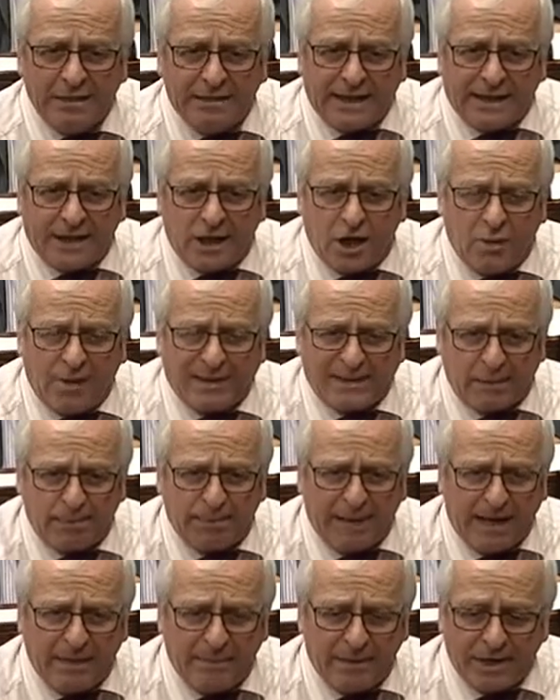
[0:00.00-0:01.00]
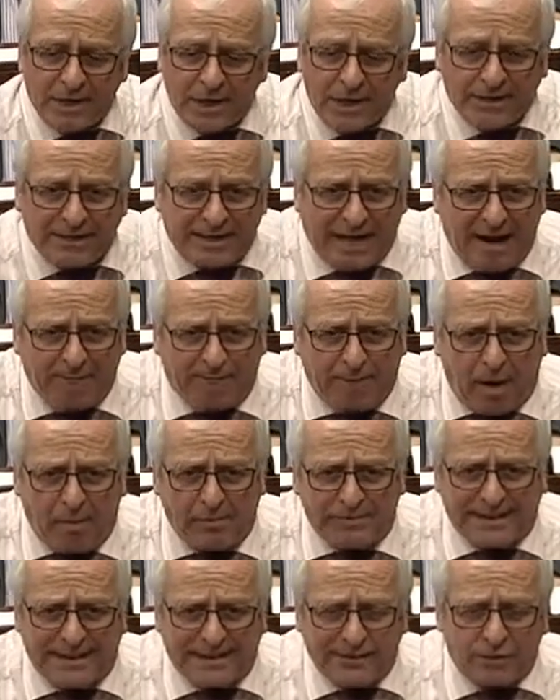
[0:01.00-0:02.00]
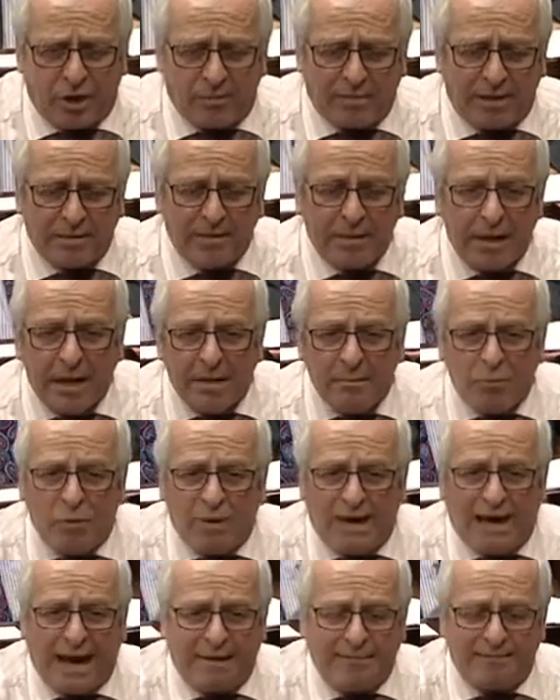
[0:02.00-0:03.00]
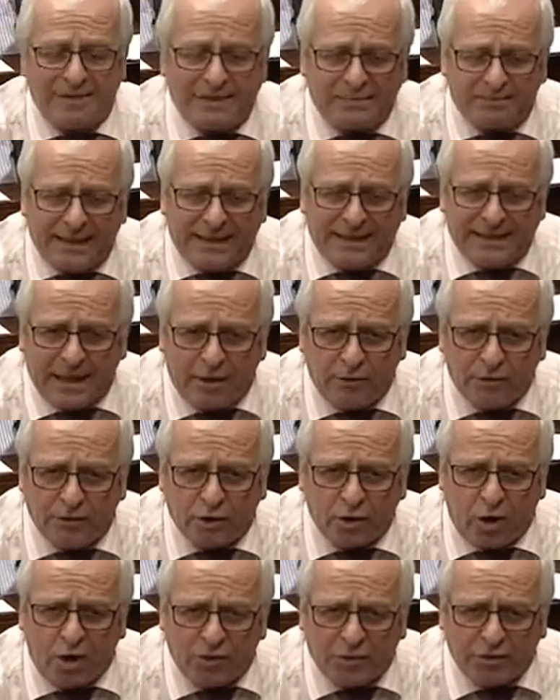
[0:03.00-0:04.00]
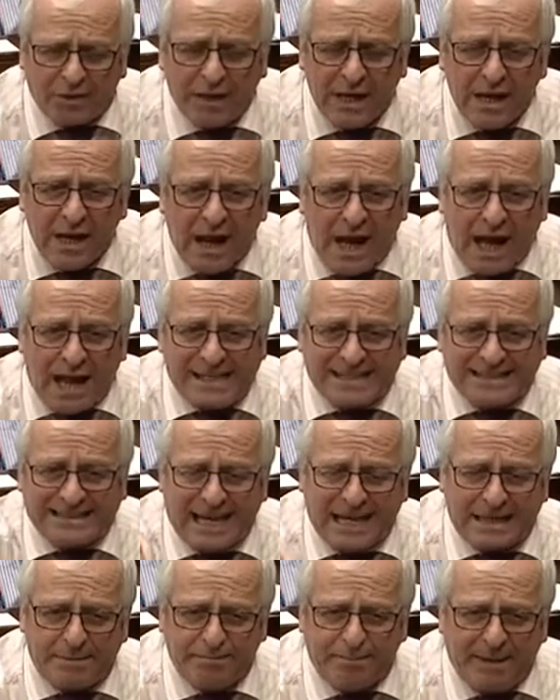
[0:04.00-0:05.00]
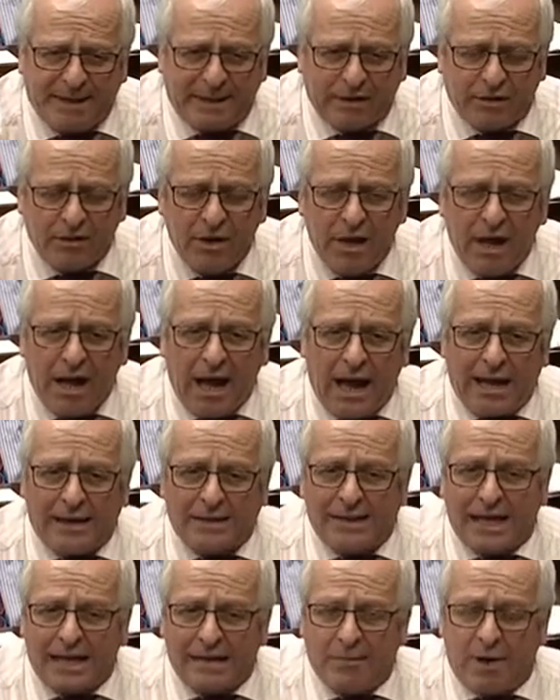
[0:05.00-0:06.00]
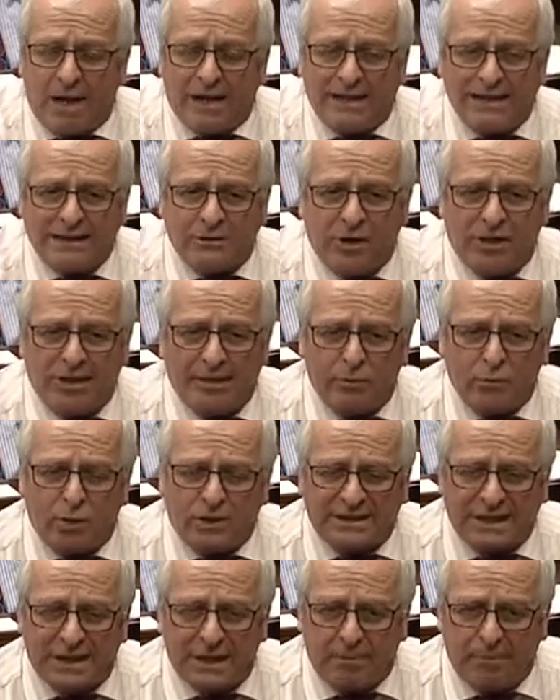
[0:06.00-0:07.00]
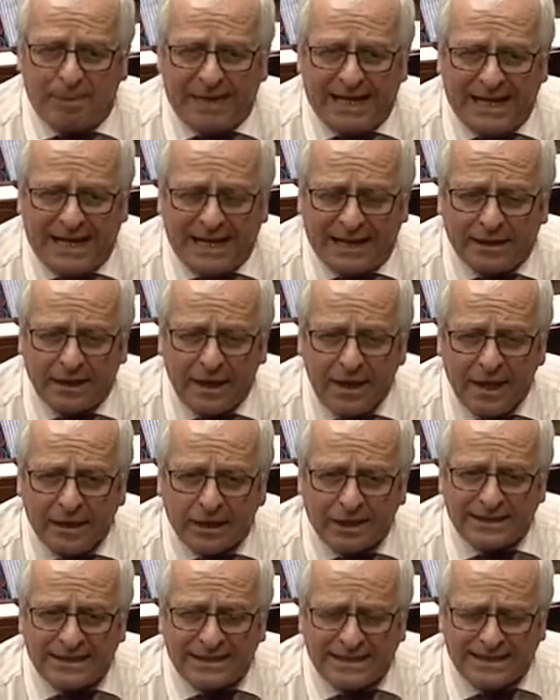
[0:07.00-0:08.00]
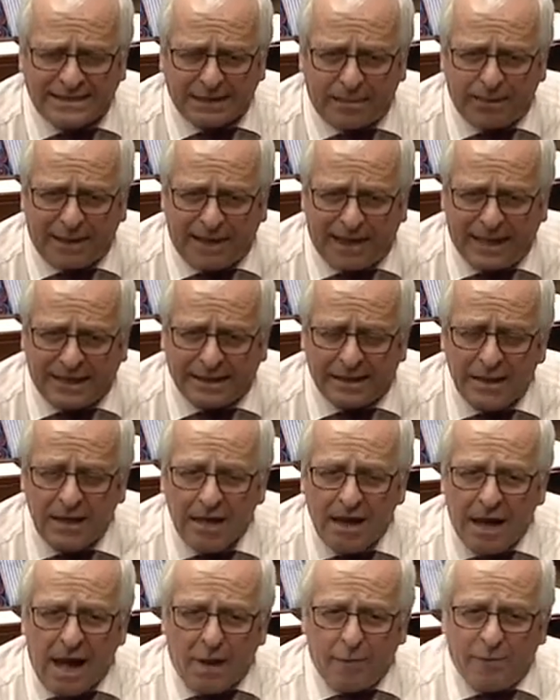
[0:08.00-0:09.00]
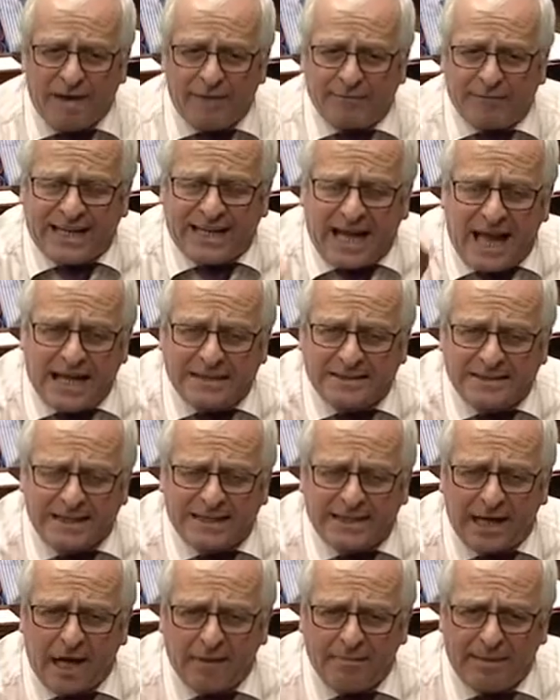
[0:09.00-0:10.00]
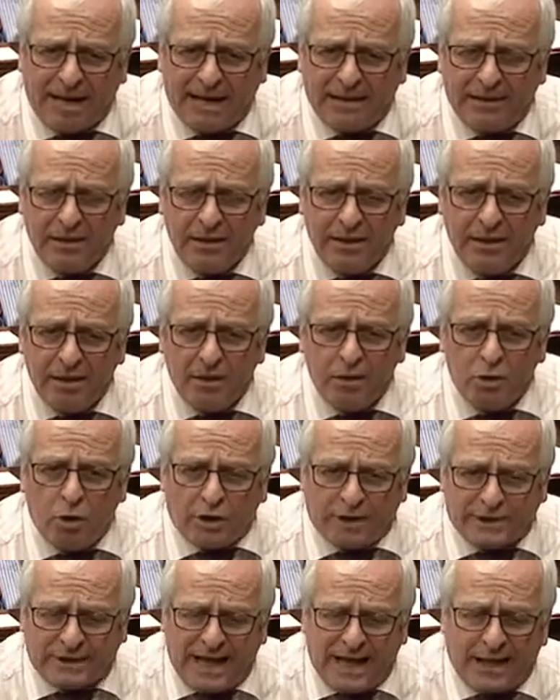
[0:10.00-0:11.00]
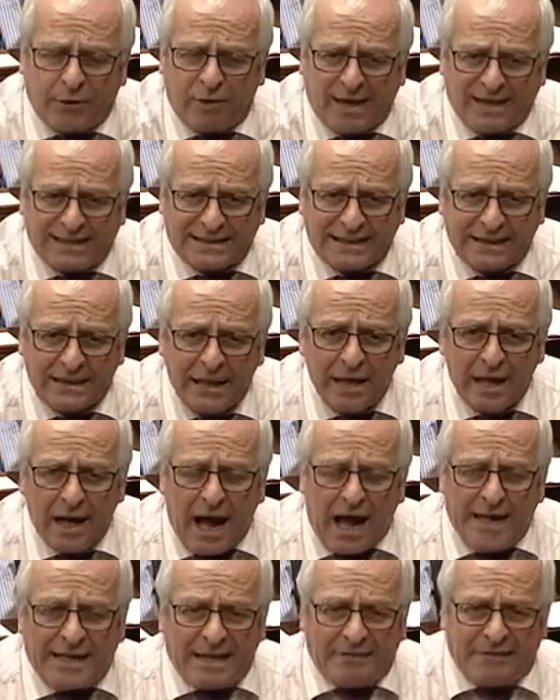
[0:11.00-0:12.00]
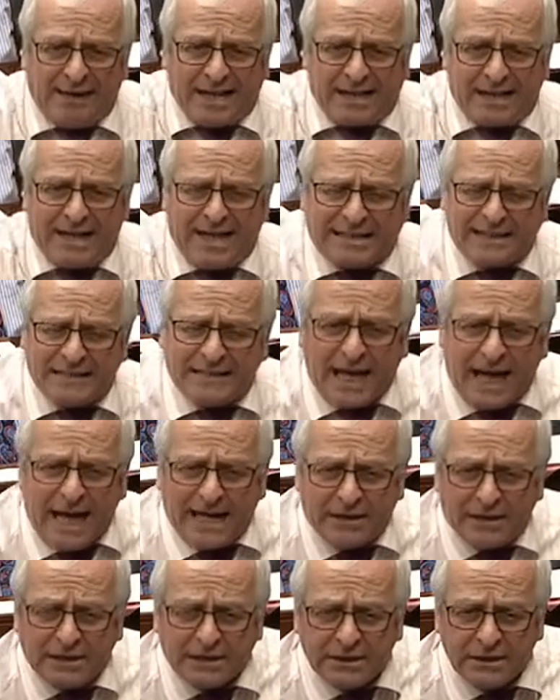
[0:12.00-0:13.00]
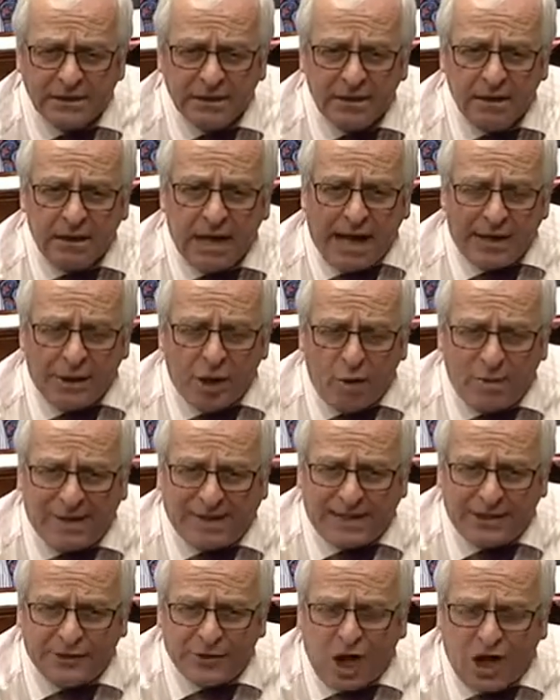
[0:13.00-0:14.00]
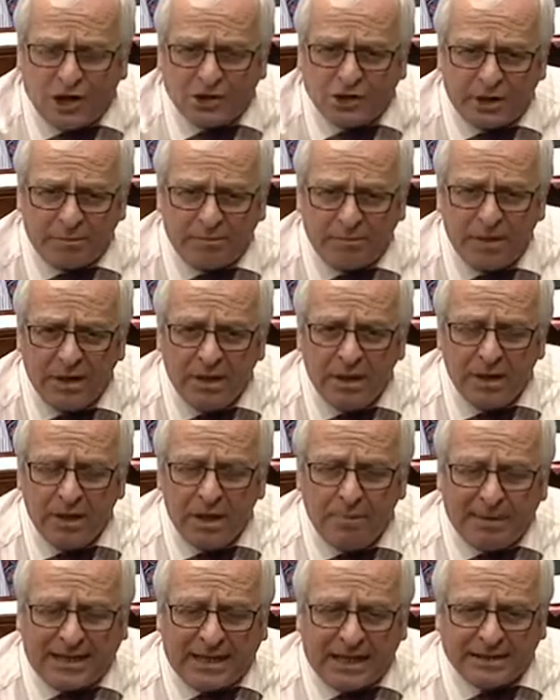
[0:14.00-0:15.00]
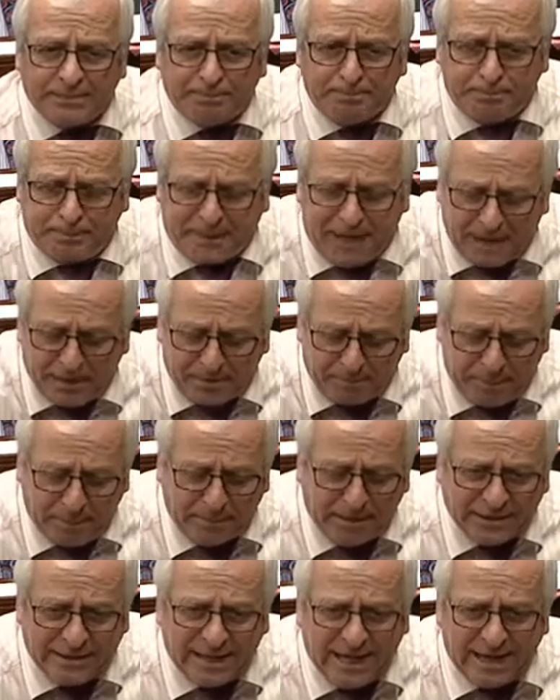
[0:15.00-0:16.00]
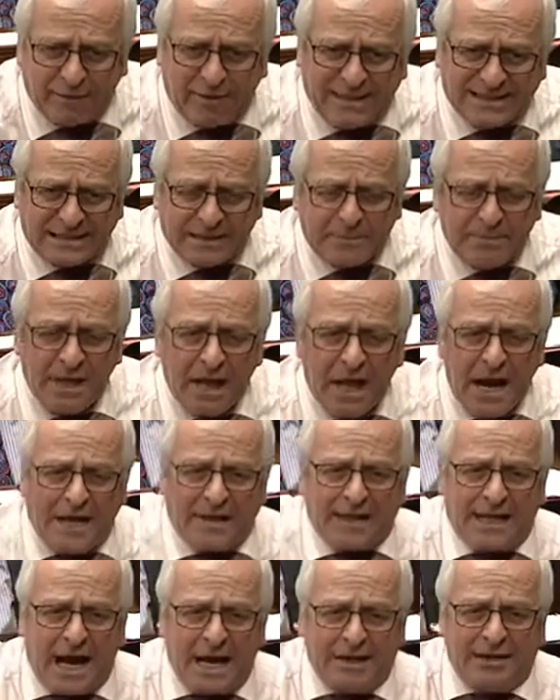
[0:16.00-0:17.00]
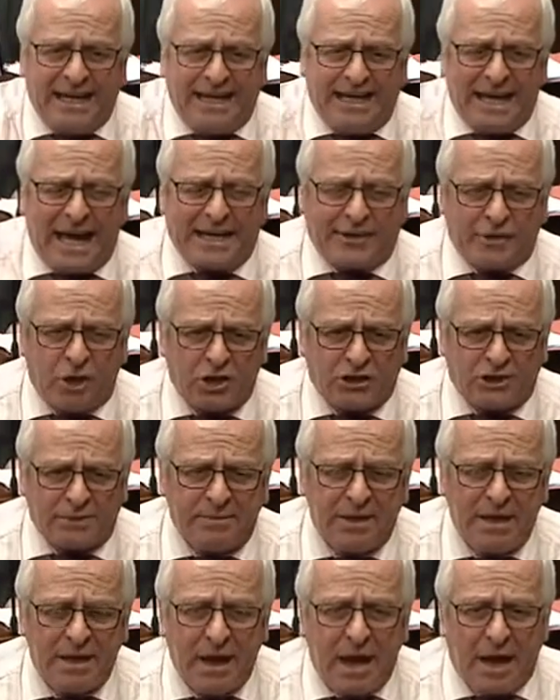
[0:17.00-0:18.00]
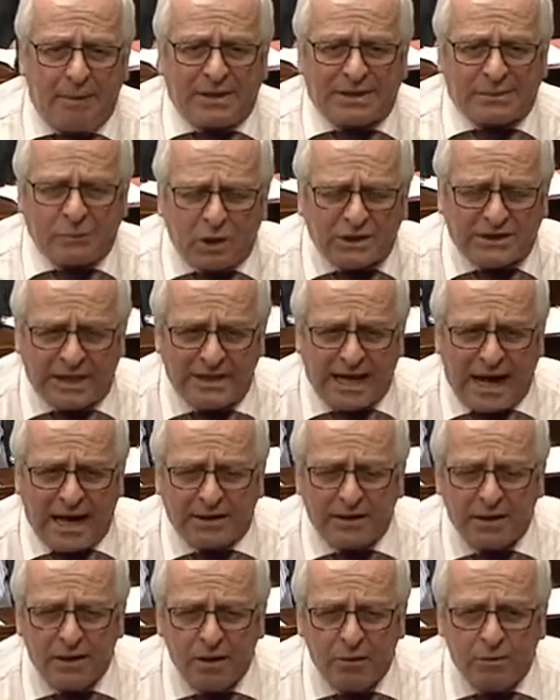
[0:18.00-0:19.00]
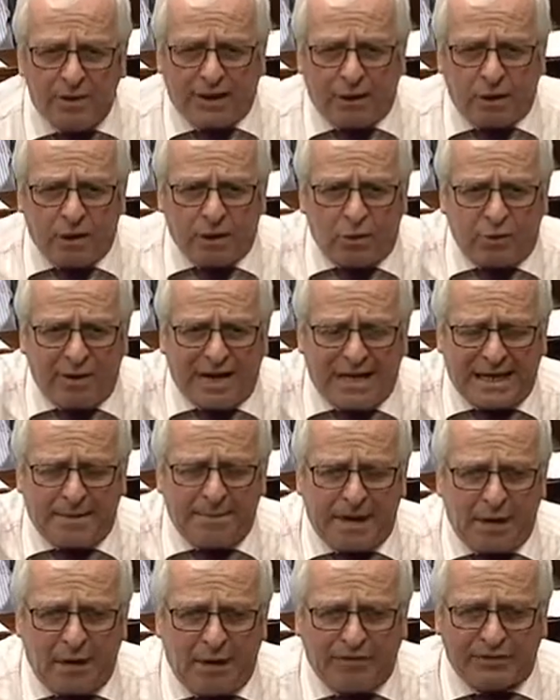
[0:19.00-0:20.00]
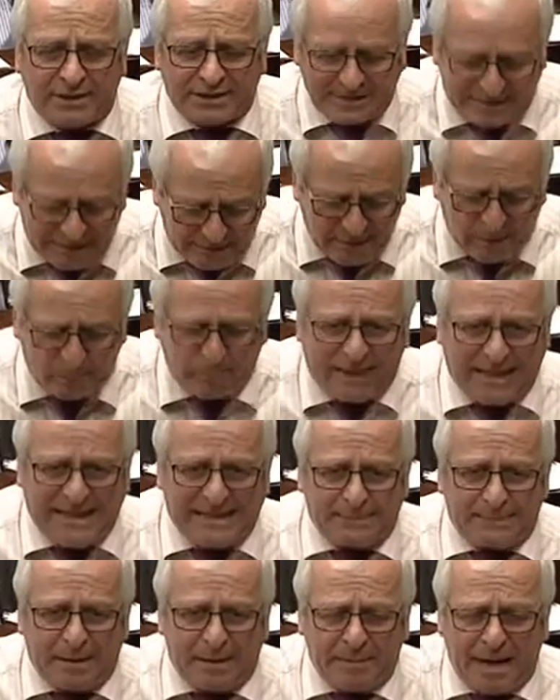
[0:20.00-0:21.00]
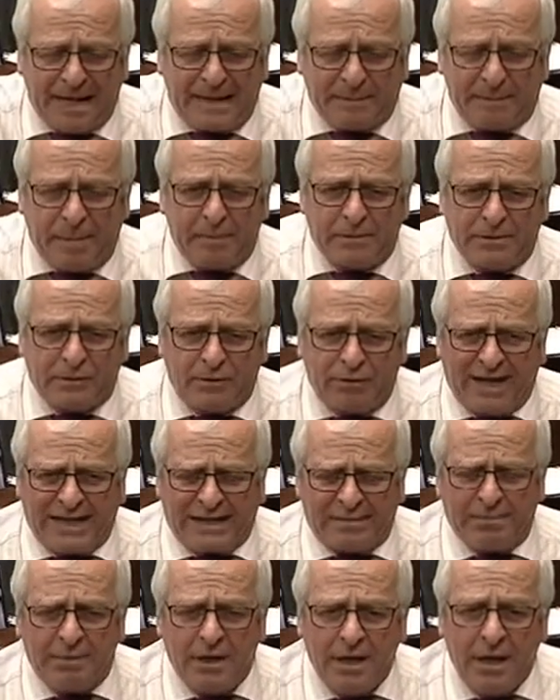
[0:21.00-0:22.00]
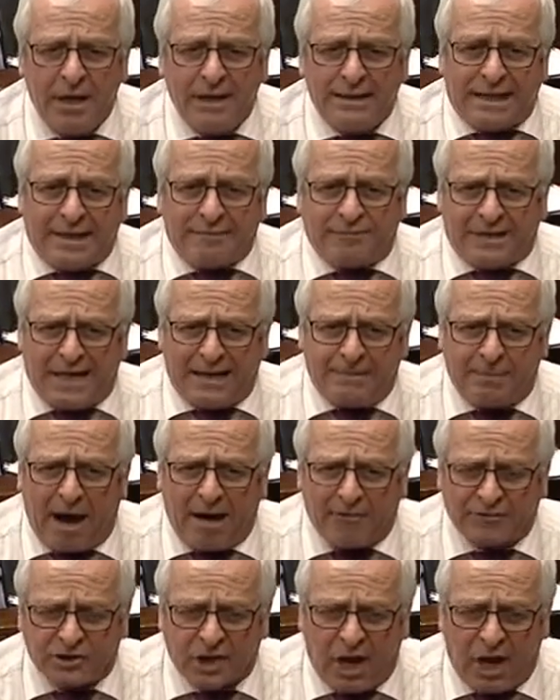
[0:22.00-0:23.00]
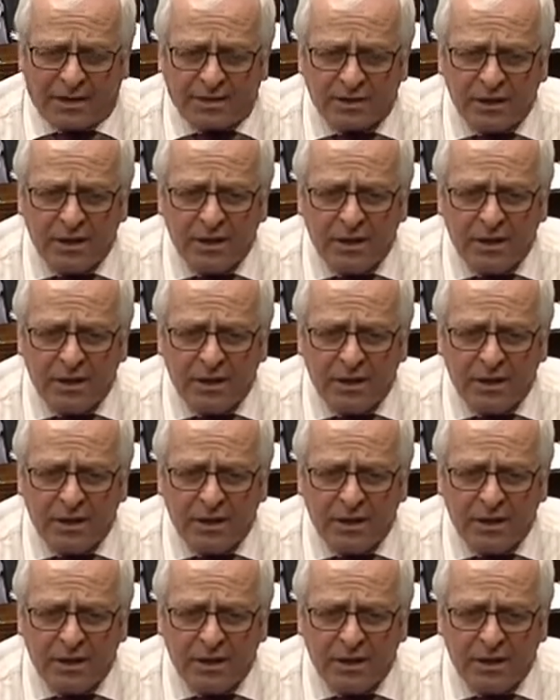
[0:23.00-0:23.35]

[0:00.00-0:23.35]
They don't know what they're playing with. They have problems here in Dublin, but we have them as big now in the country and it's getting bigger and I'll tell you what, it's going to be worse than the plague because it is a plague. And we gangs in Clonmel who are terrorising and they have ethnic status and no one can touch them because terror, people terrorise them and the Gardaí can't touch them. And what's worse than that, when they go to raid them now, after several pleas by many people to raid them, they tip off God.